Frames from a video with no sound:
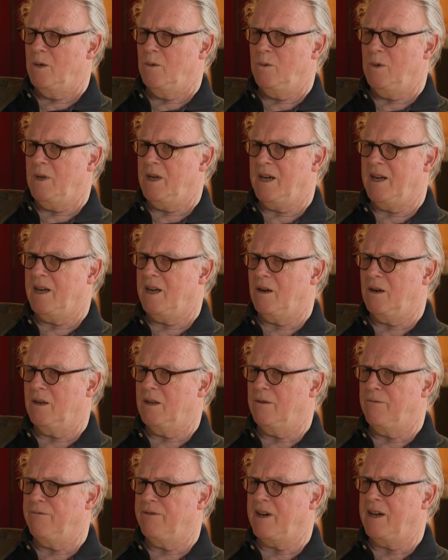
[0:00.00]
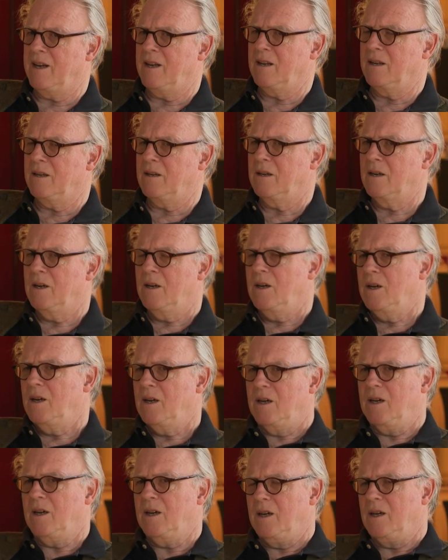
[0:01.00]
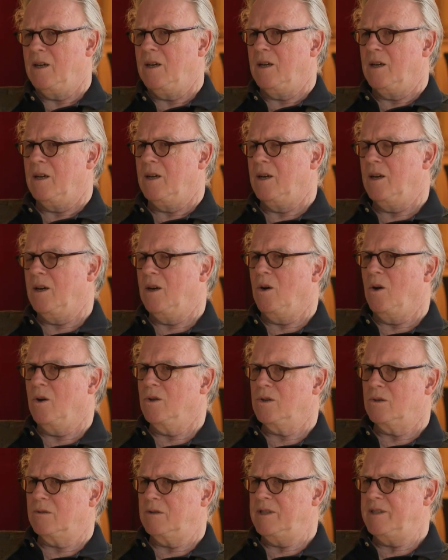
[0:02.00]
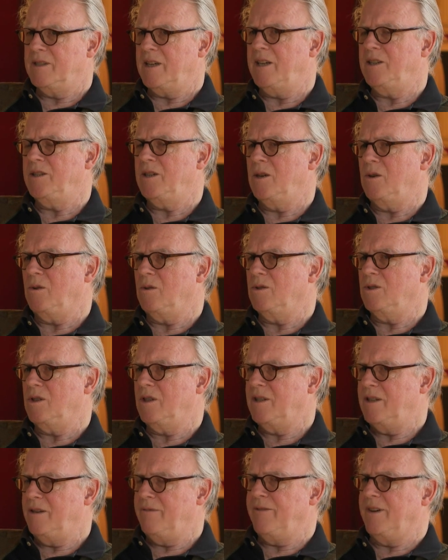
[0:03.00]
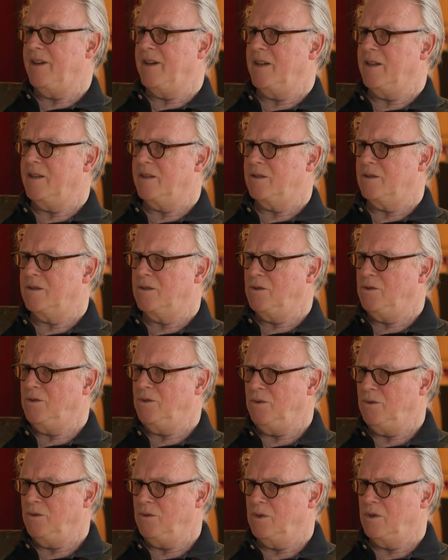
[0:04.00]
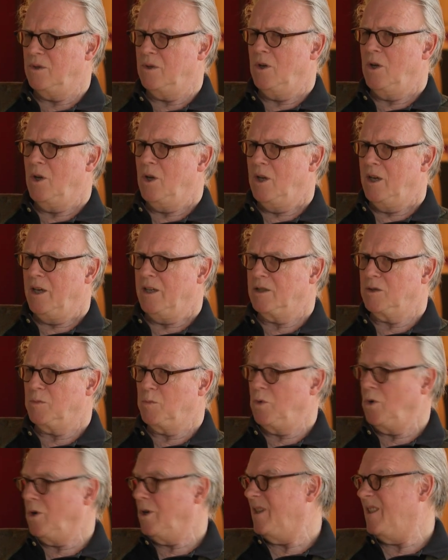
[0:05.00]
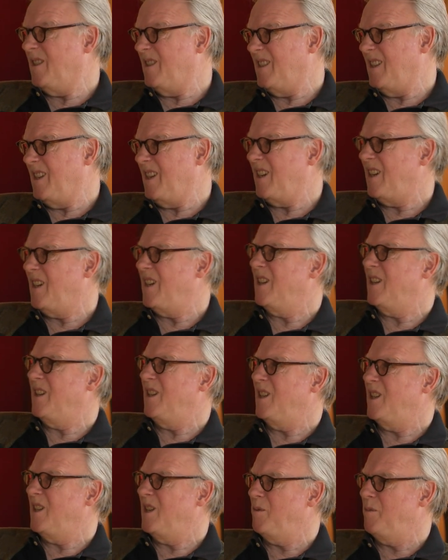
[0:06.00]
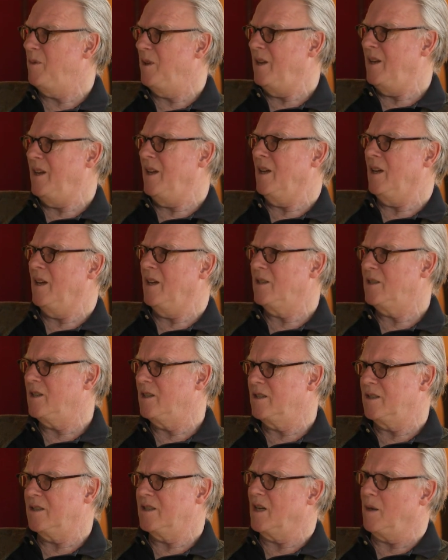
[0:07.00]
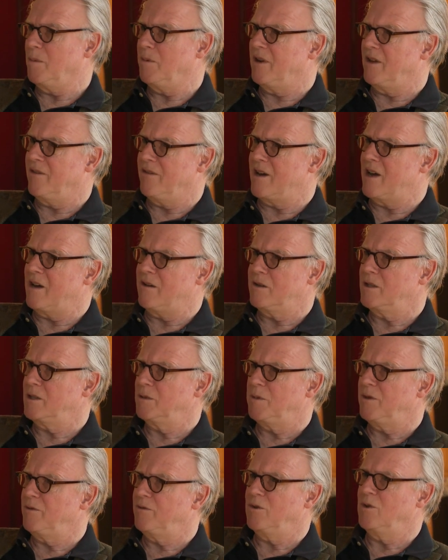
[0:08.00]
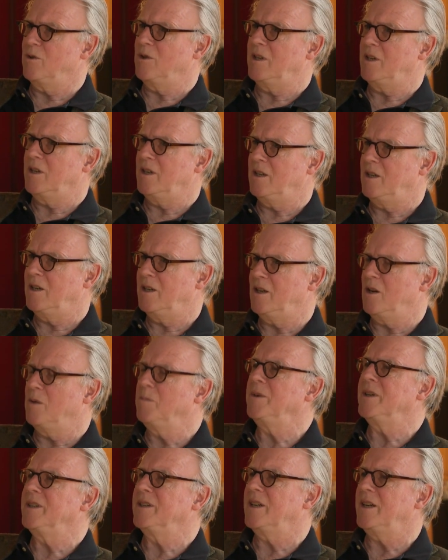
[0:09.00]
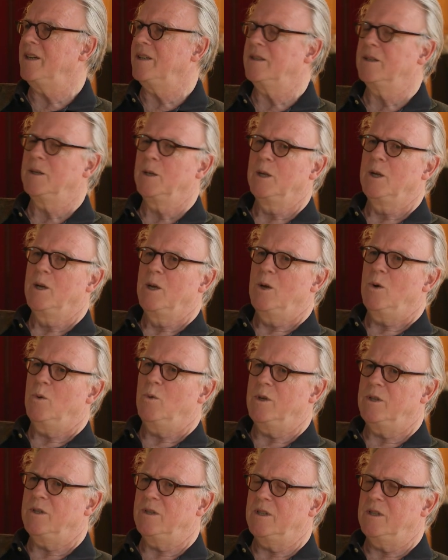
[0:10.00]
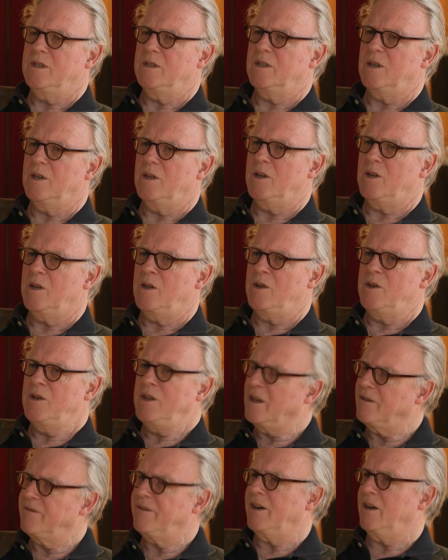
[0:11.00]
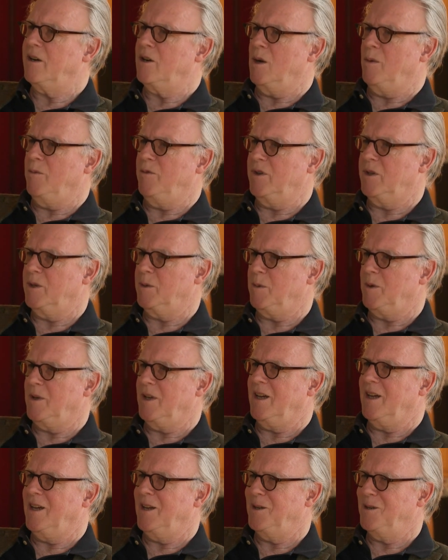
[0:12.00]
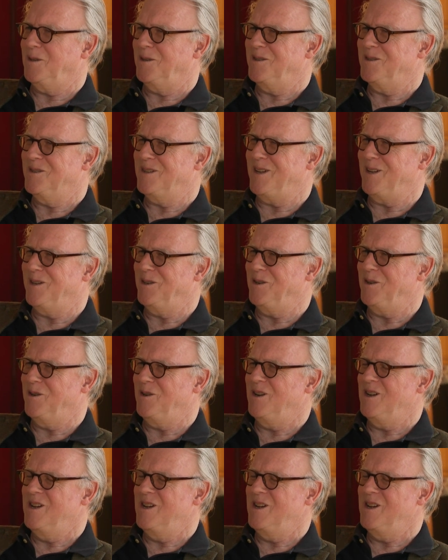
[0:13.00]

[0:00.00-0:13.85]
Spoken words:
We had the final authorization or certificate to exploit the building just a couple of hours before the opening date, which is not very comfortable, I can tell you.